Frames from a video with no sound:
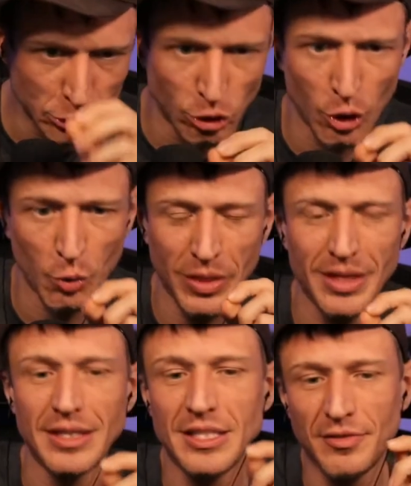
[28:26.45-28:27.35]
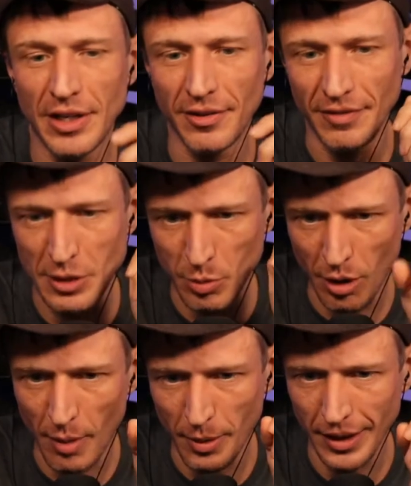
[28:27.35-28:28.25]
lord within the sphere of his
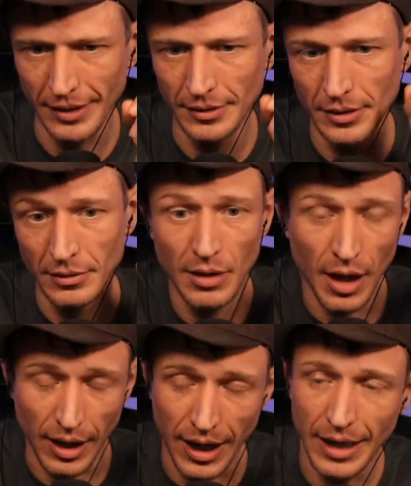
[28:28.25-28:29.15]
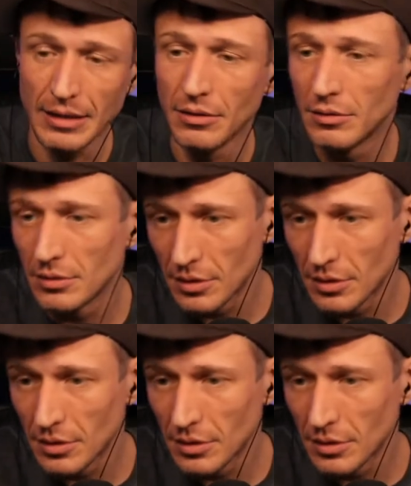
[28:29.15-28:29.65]
property. Again,